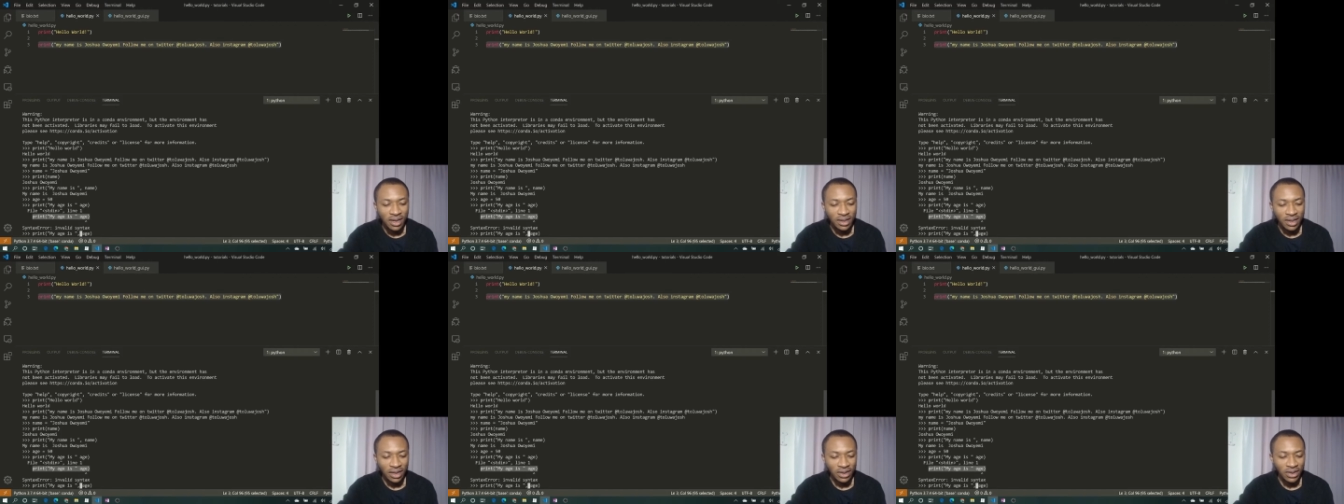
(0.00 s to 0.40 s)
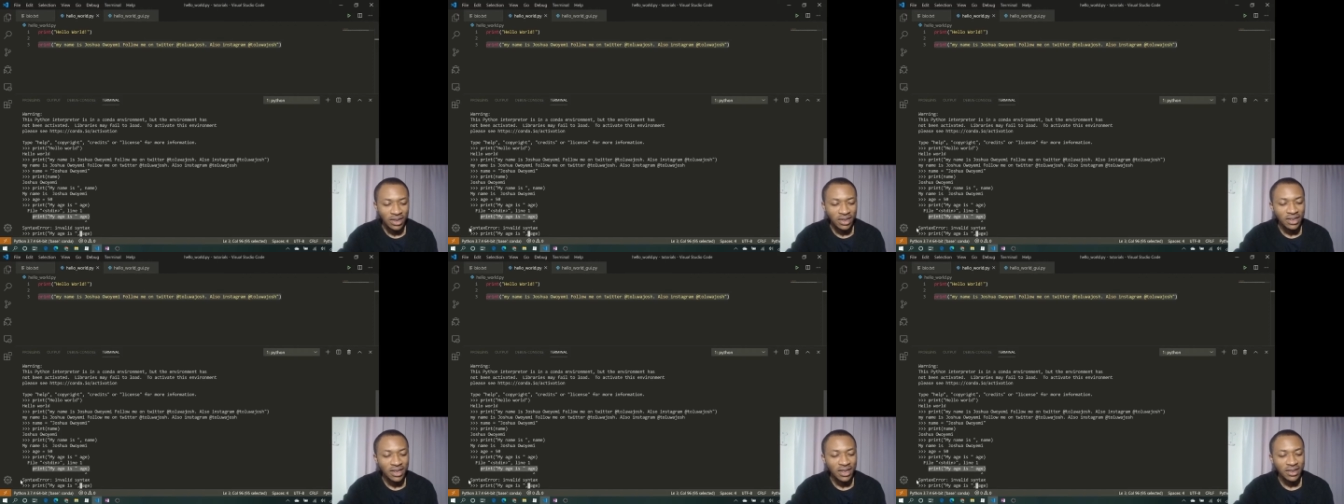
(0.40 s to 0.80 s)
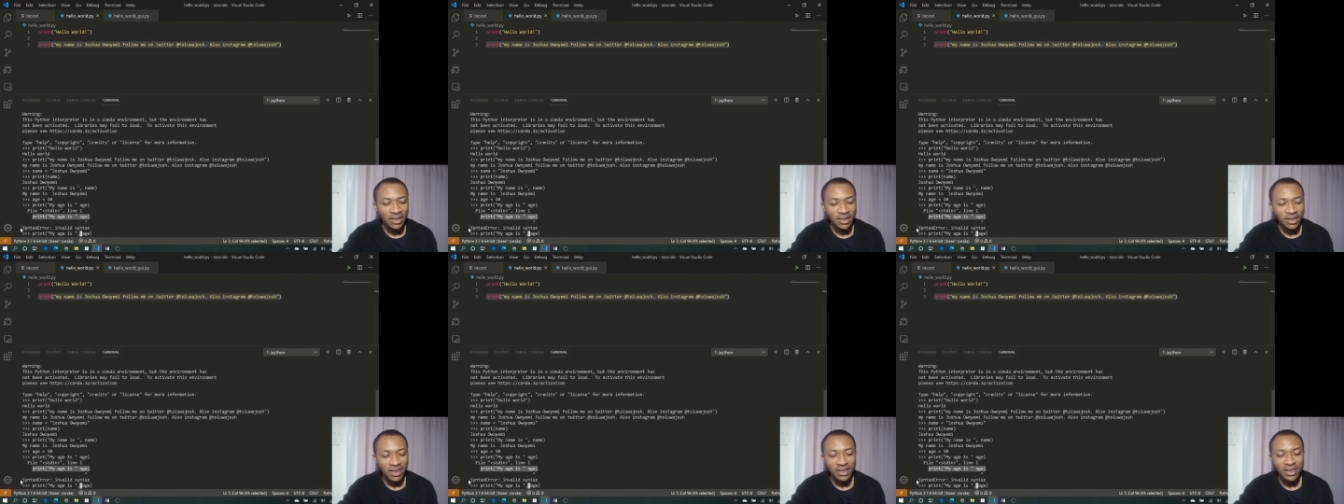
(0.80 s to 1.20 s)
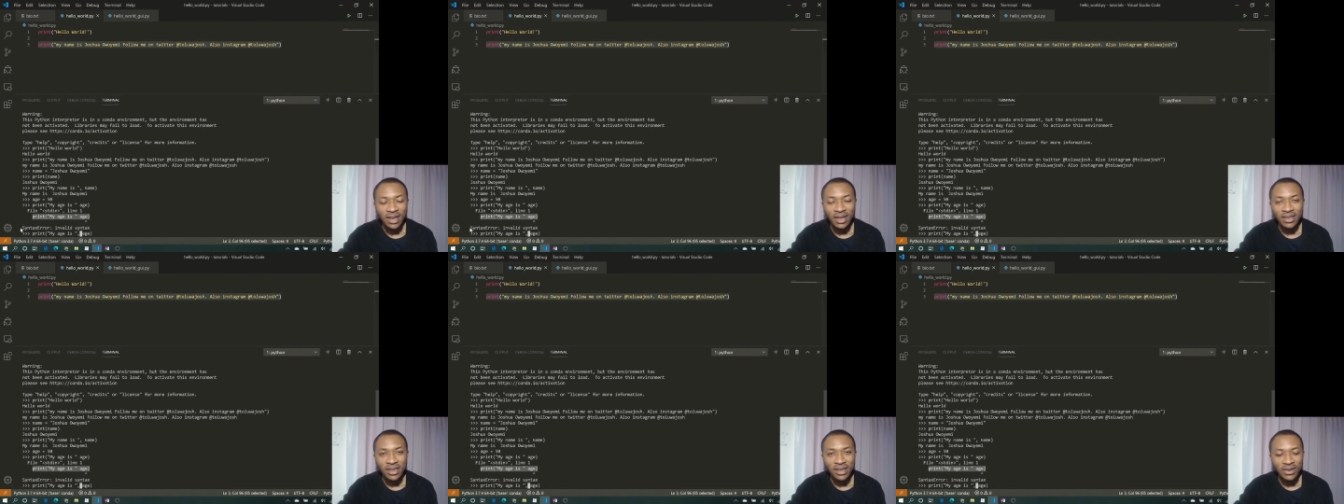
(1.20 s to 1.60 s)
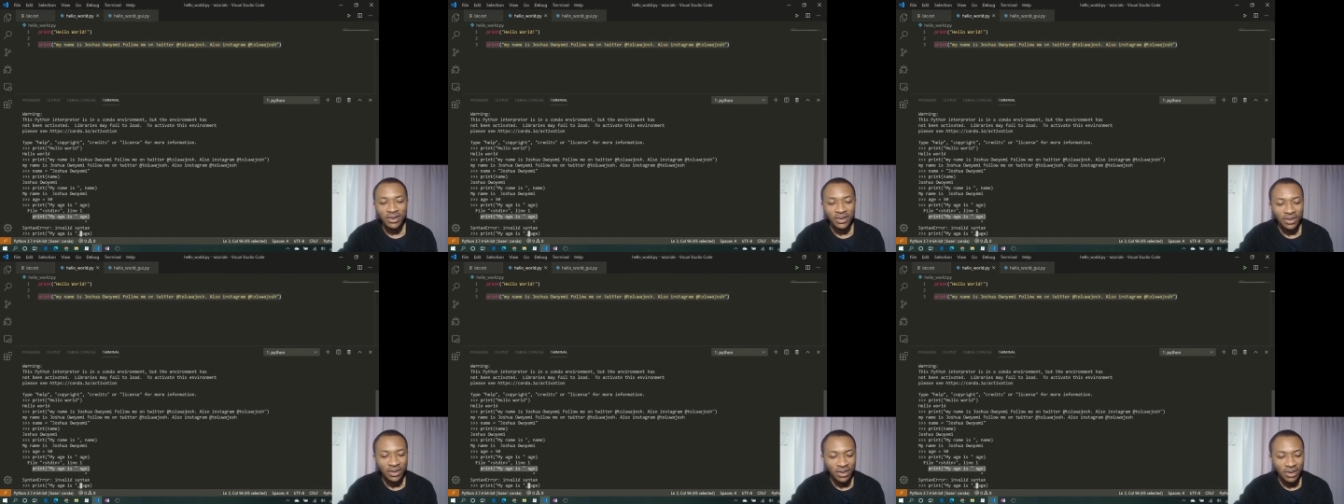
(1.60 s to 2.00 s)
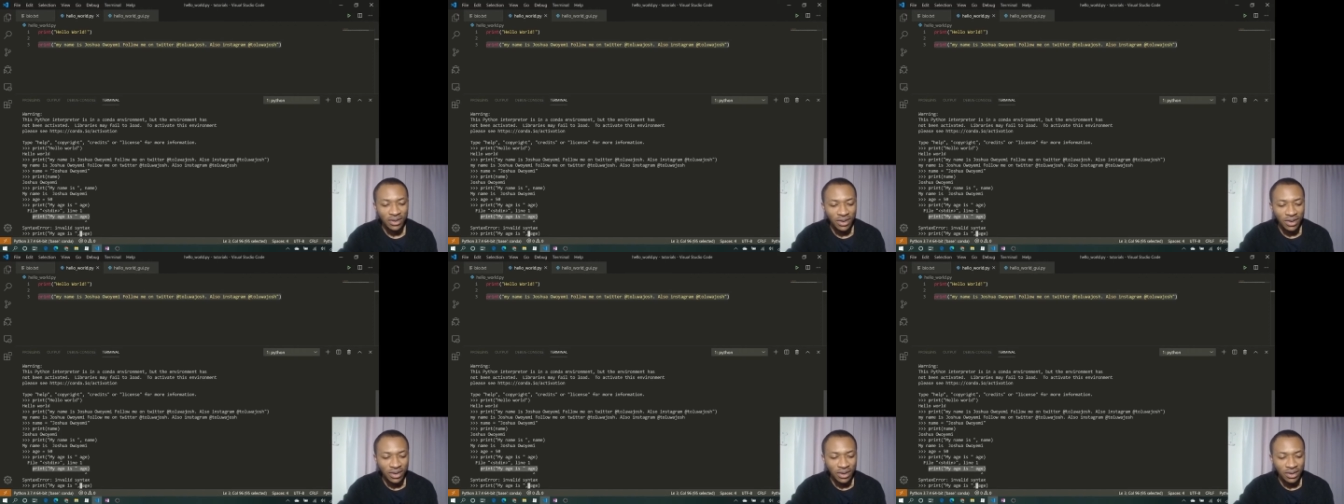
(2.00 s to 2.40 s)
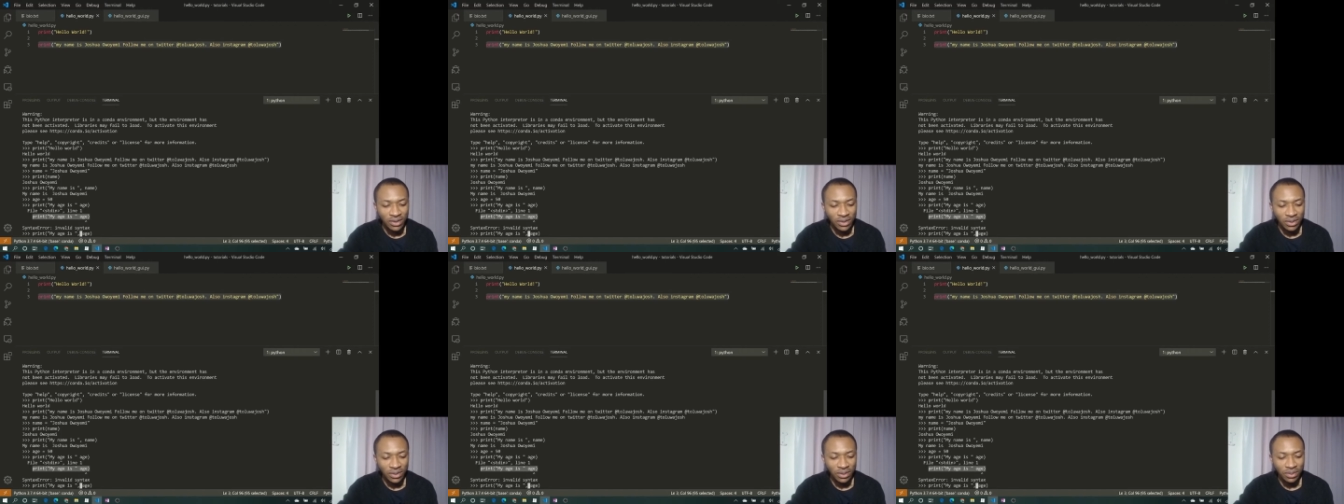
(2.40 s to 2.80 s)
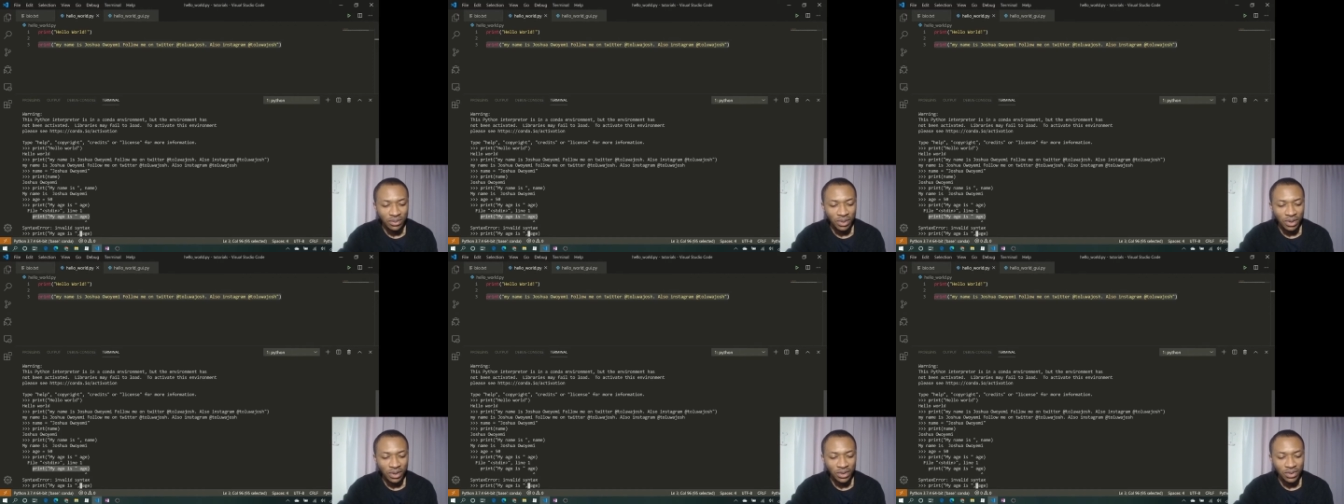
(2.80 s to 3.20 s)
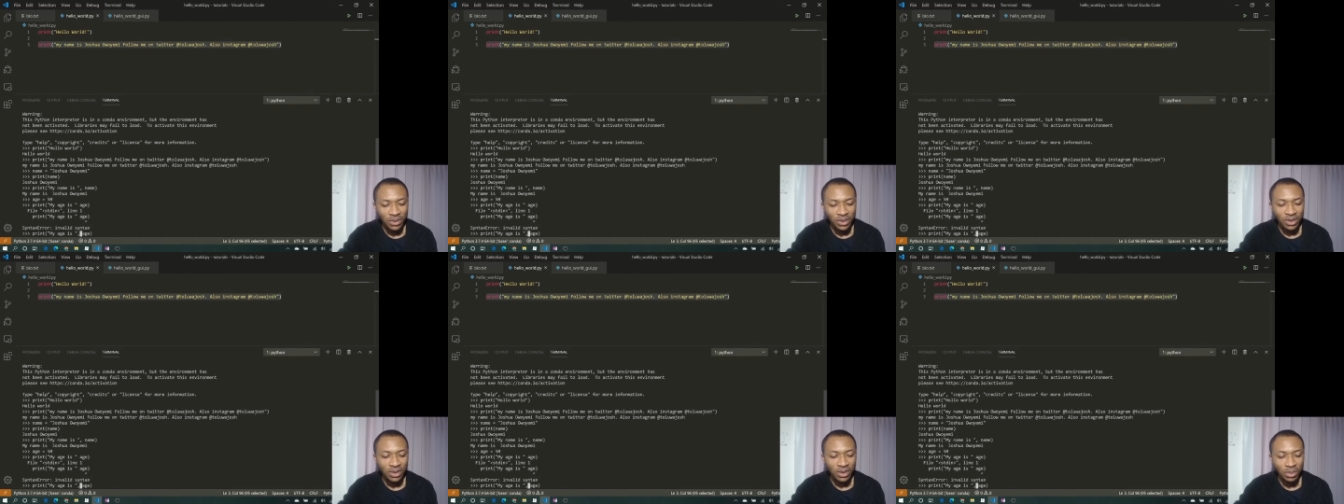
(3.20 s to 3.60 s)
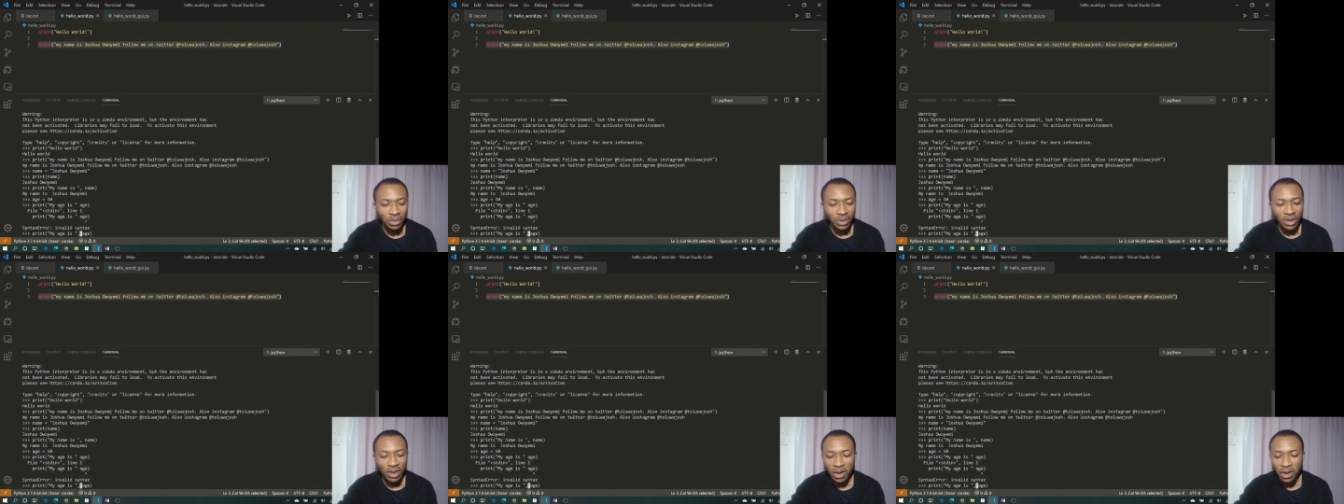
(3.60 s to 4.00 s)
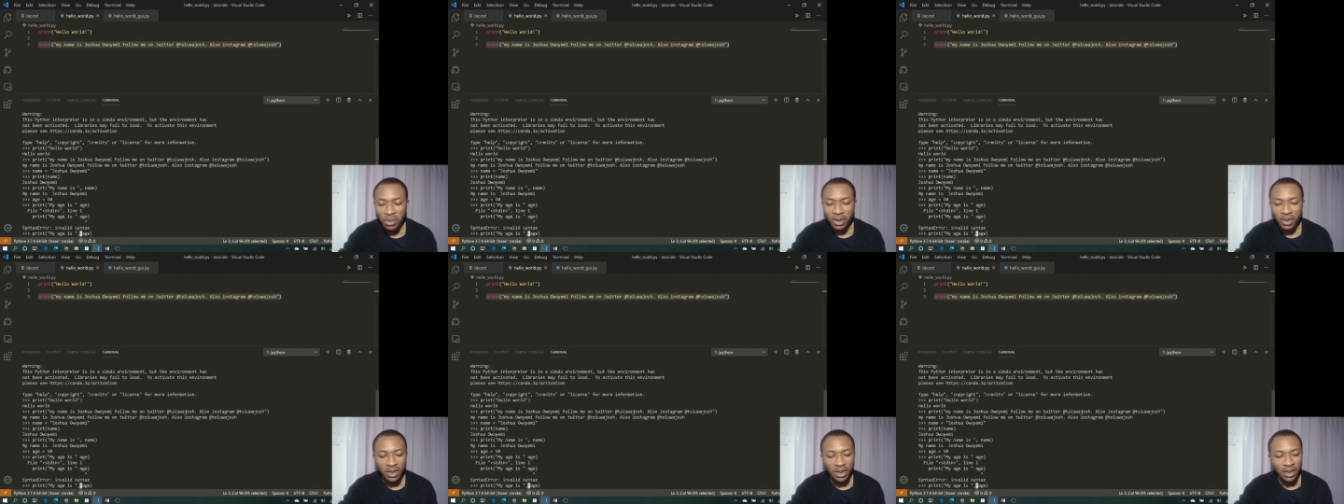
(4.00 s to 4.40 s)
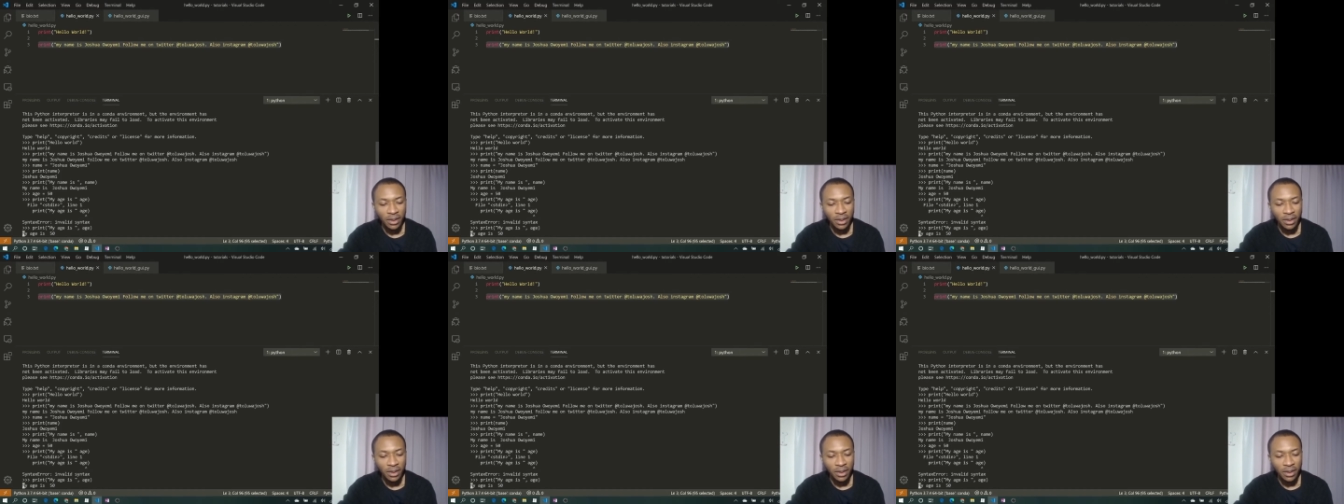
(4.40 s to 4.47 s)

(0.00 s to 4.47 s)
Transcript: It actually says a syntax error, so because we did not put a comma there,